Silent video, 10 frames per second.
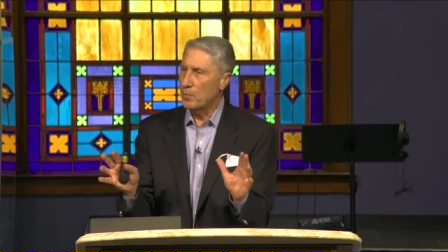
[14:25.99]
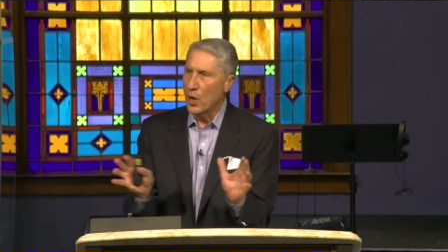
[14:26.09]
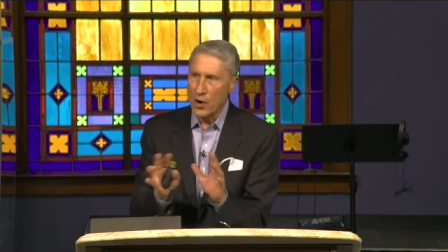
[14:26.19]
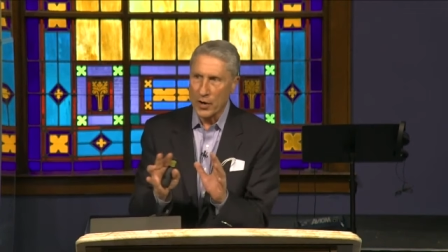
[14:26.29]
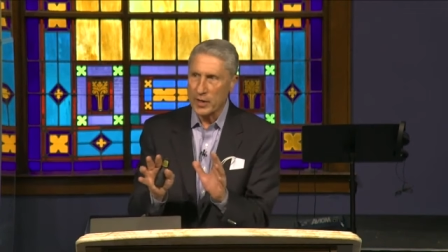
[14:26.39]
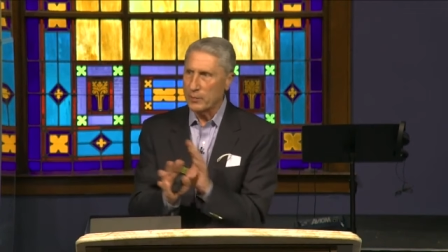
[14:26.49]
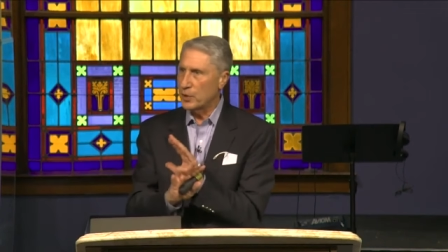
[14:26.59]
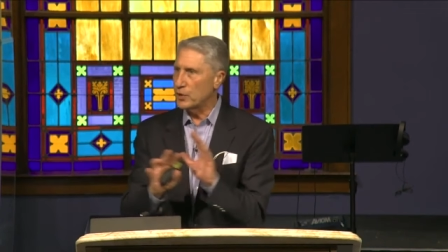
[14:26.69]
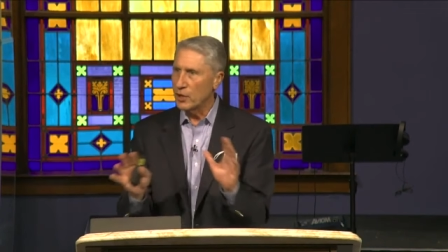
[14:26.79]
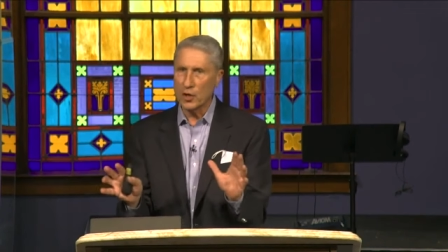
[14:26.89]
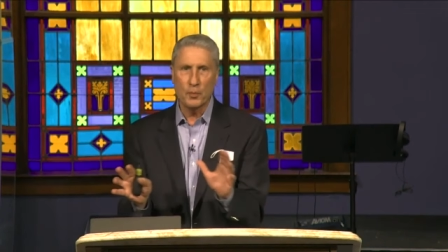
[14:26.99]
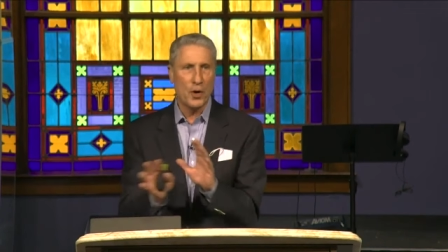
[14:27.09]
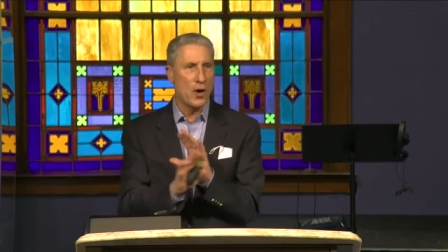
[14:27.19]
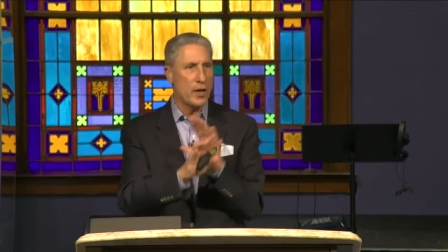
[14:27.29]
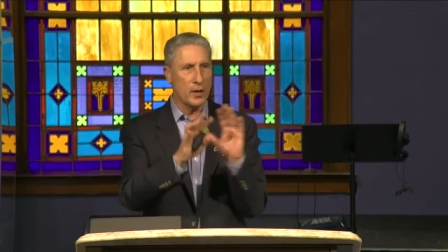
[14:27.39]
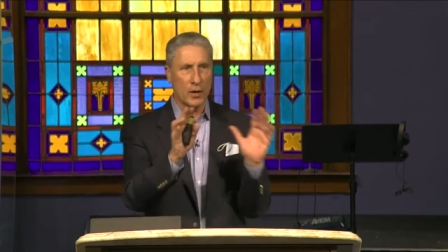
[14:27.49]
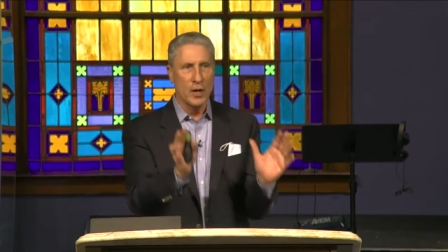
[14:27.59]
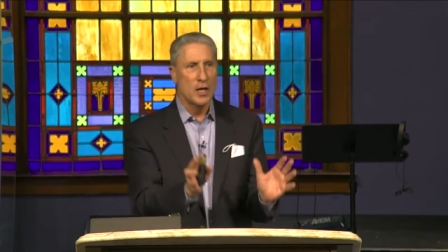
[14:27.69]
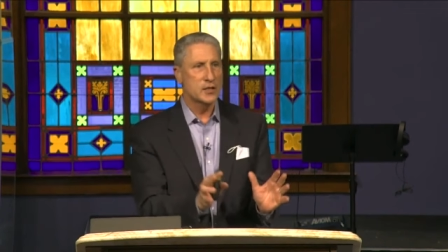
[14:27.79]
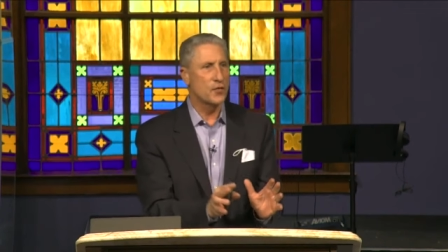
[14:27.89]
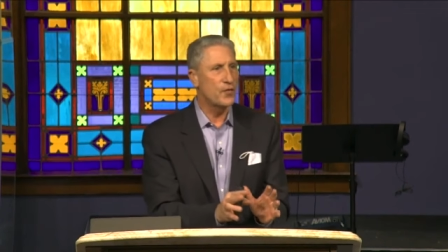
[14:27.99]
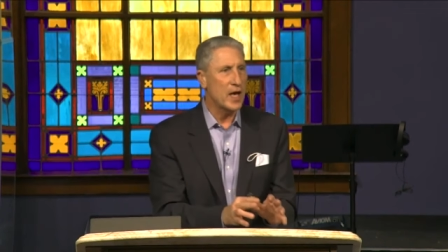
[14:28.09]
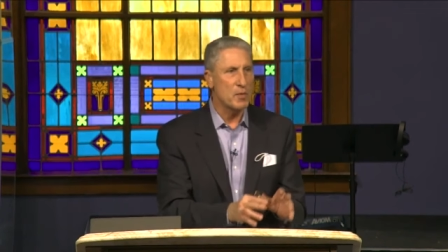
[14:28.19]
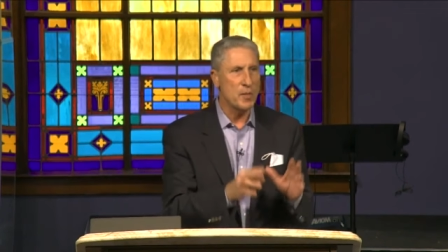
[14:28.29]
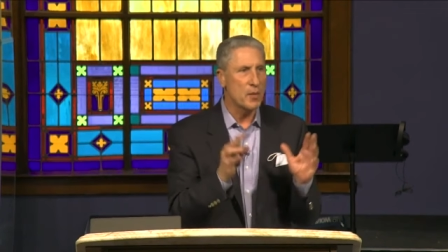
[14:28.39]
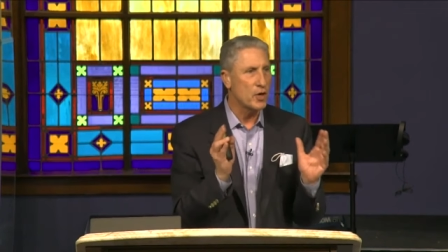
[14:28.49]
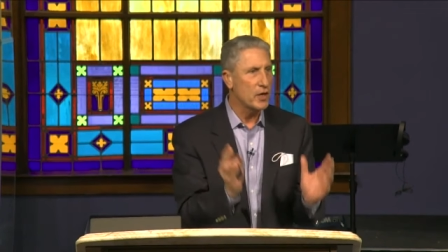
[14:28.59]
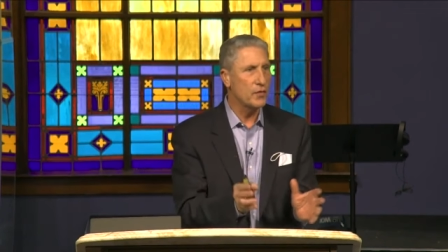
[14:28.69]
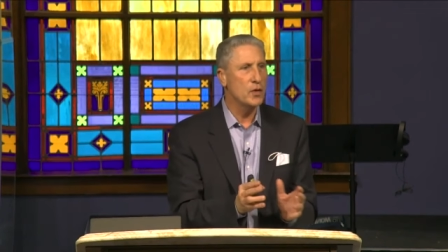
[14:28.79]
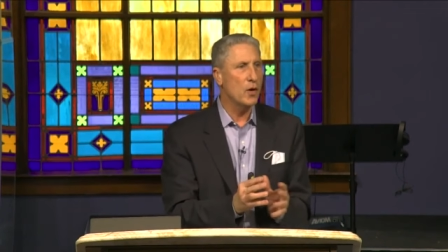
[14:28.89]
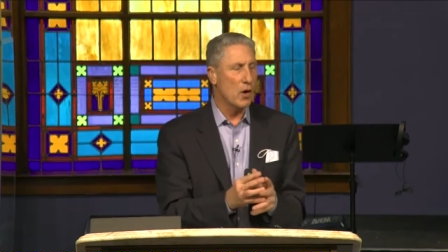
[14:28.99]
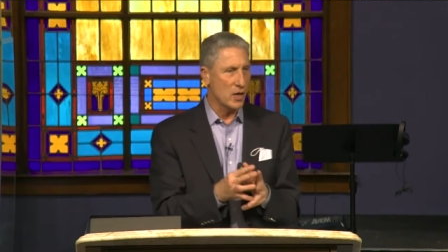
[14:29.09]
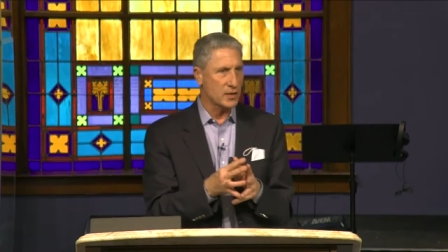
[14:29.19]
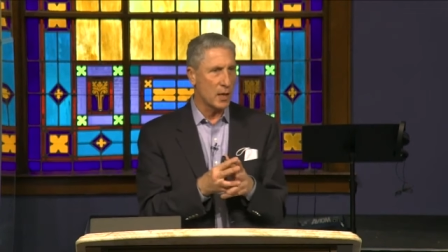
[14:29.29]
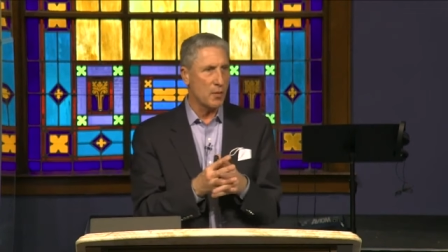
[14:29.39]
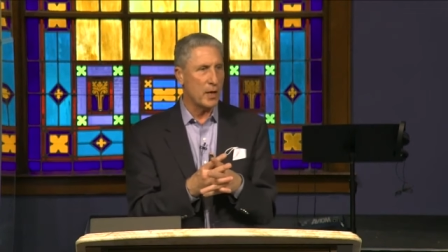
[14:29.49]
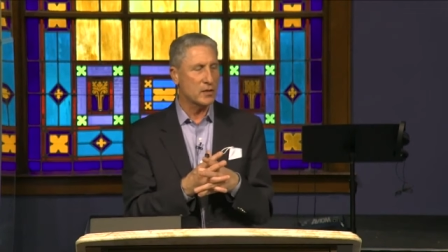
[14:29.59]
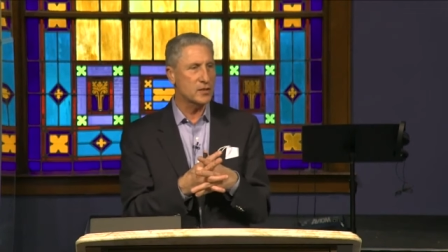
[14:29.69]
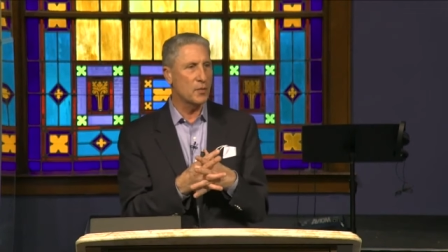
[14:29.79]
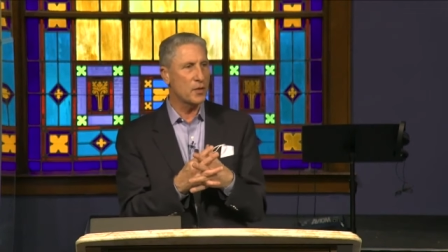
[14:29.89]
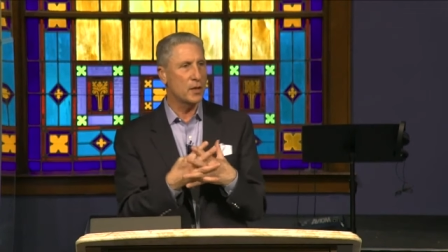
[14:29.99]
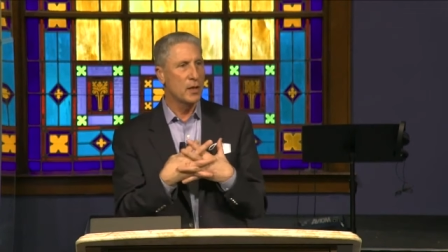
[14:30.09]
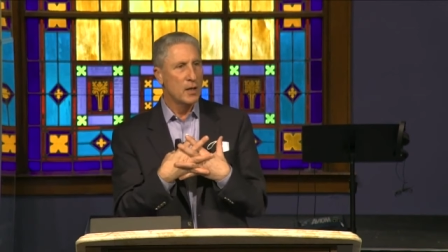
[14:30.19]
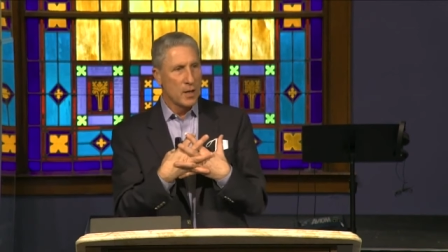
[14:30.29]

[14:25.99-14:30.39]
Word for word: party, political party, or it's a family member giving you a hard time about something,